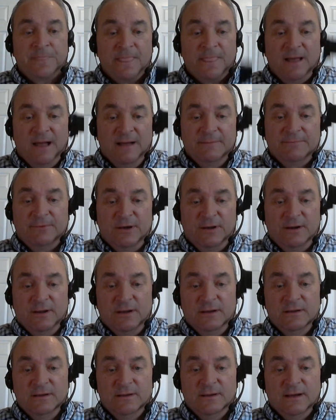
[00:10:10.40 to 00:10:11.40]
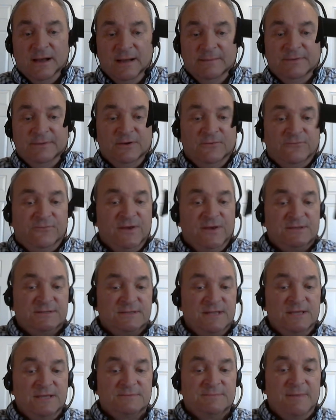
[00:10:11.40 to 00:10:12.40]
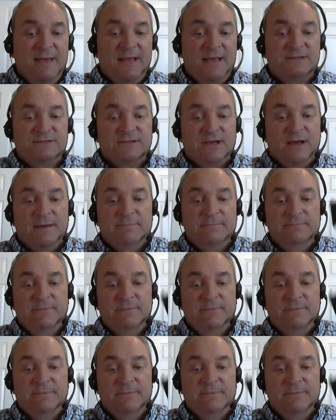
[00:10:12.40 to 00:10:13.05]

I'm gonna I'm gonna fix these mags up